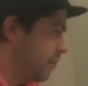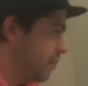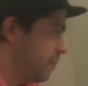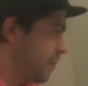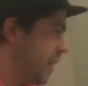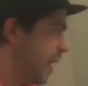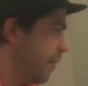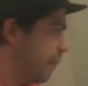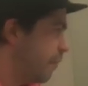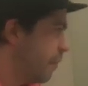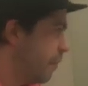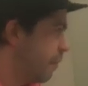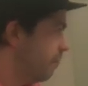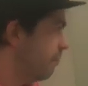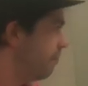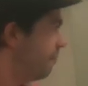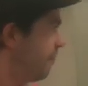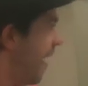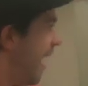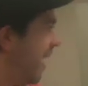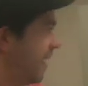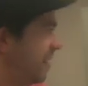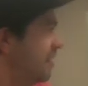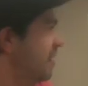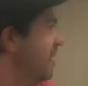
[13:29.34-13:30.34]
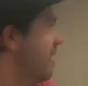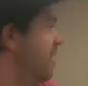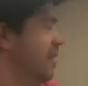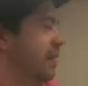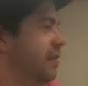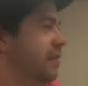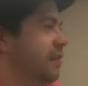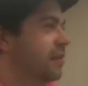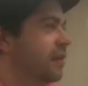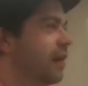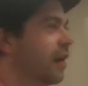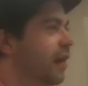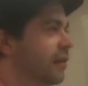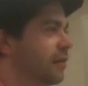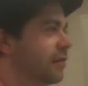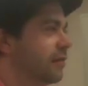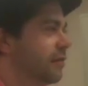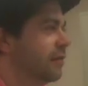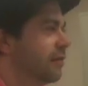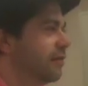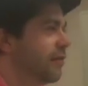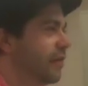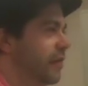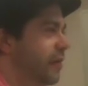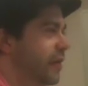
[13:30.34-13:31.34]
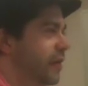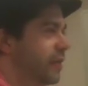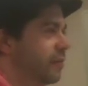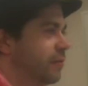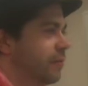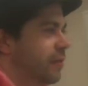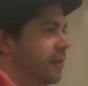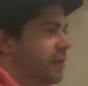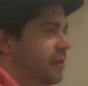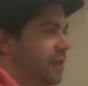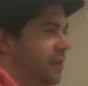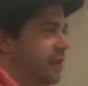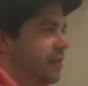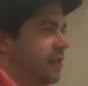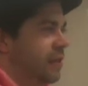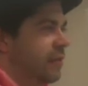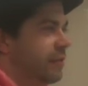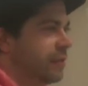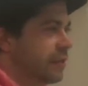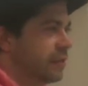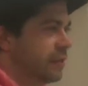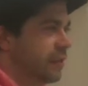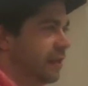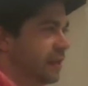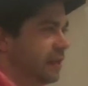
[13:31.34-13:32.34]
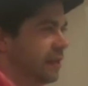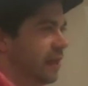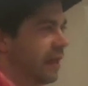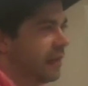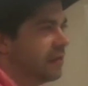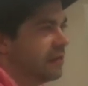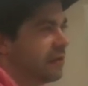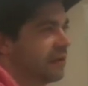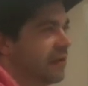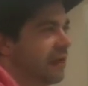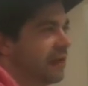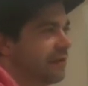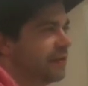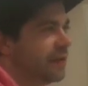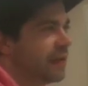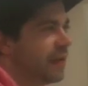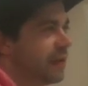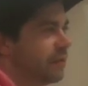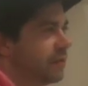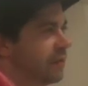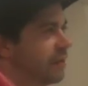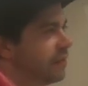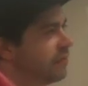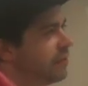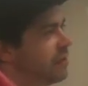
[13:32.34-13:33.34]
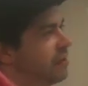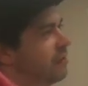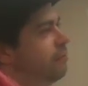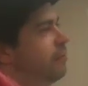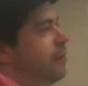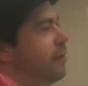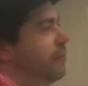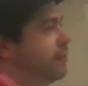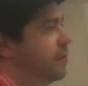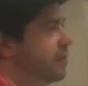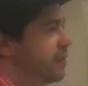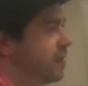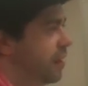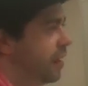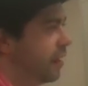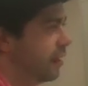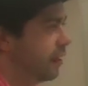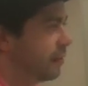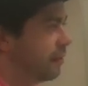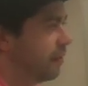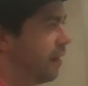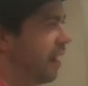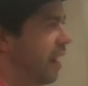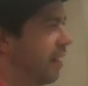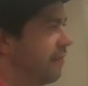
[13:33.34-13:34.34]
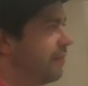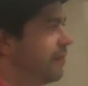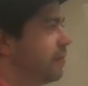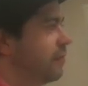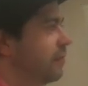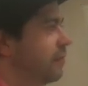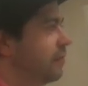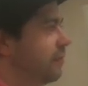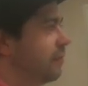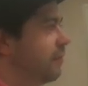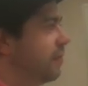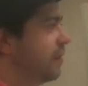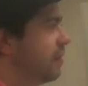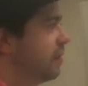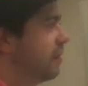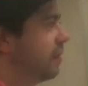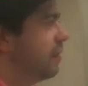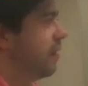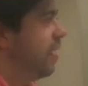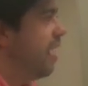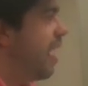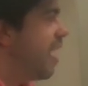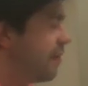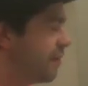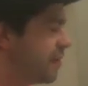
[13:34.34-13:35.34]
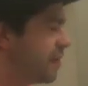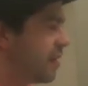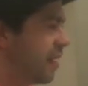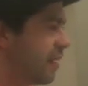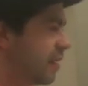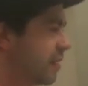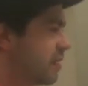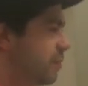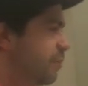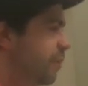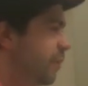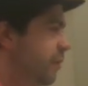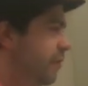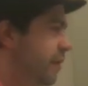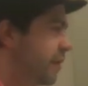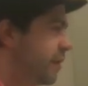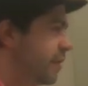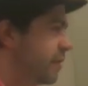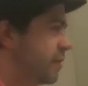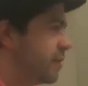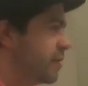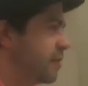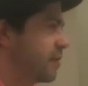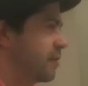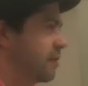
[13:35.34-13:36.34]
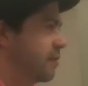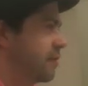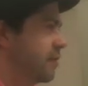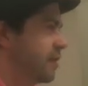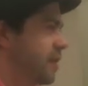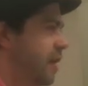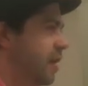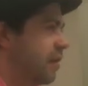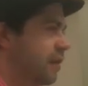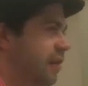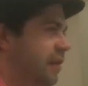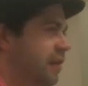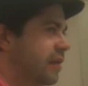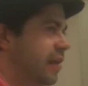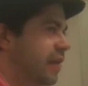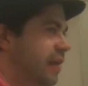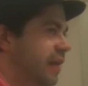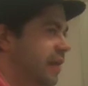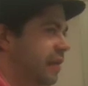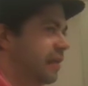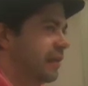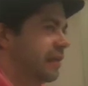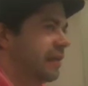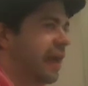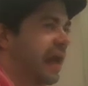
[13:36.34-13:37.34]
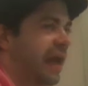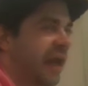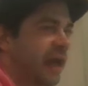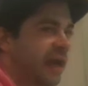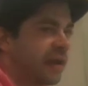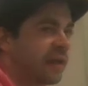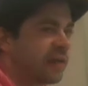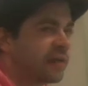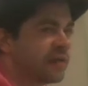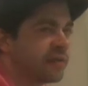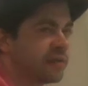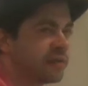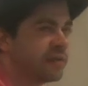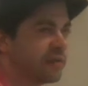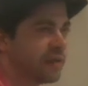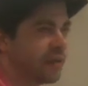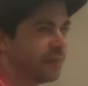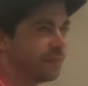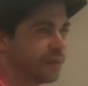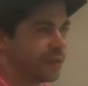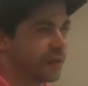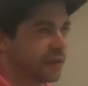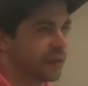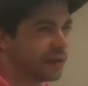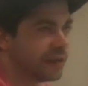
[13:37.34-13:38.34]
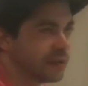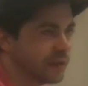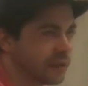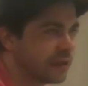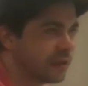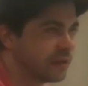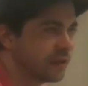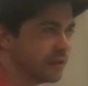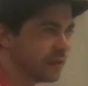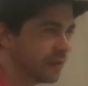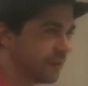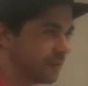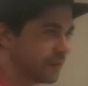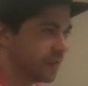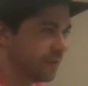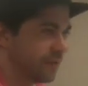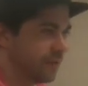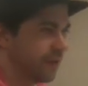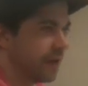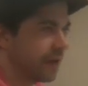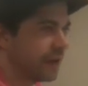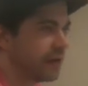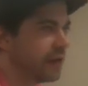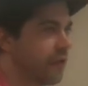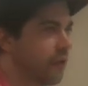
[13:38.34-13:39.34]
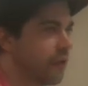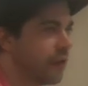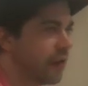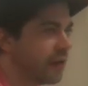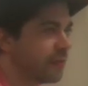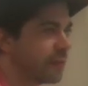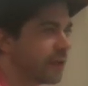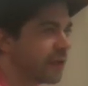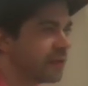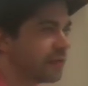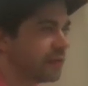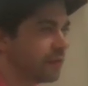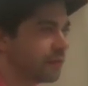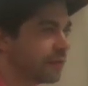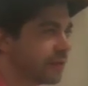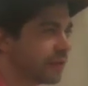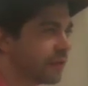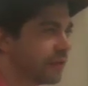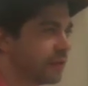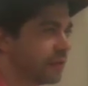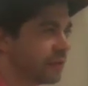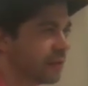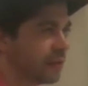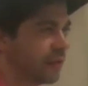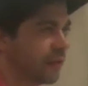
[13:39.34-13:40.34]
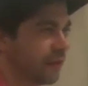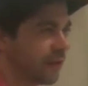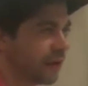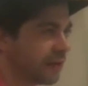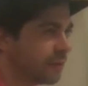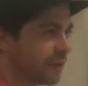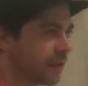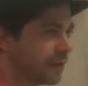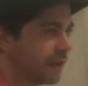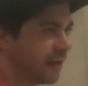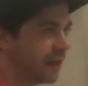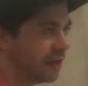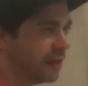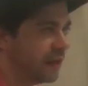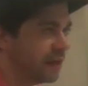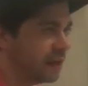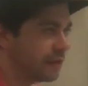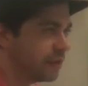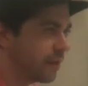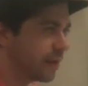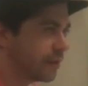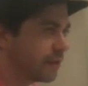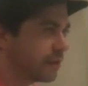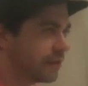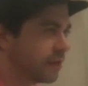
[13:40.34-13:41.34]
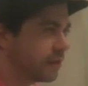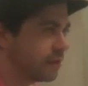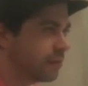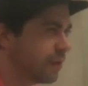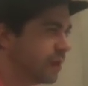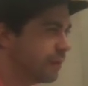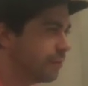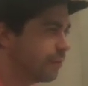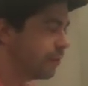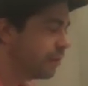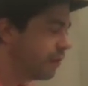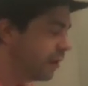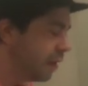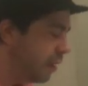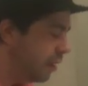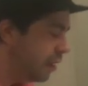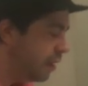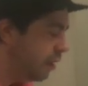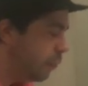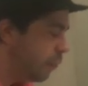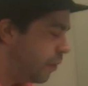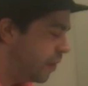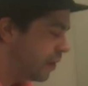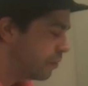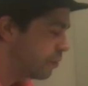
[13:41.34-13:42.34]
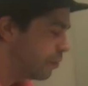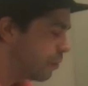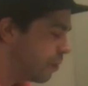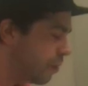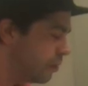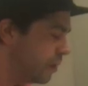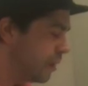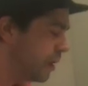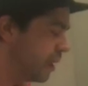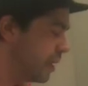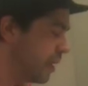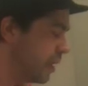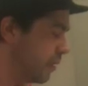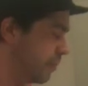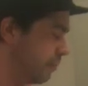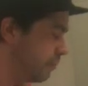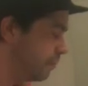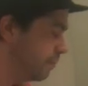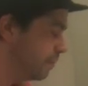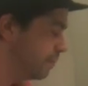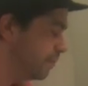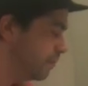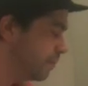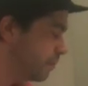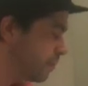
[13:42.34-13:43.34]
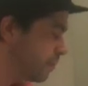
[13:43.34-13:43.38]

they were fascinating to talk to. They were very interesting. They were like they had their life together and everything, but it was like after having that experience, suddenly they gained something in terms of like knowing about the world and knowing about how to interact with other people. When Crowley um,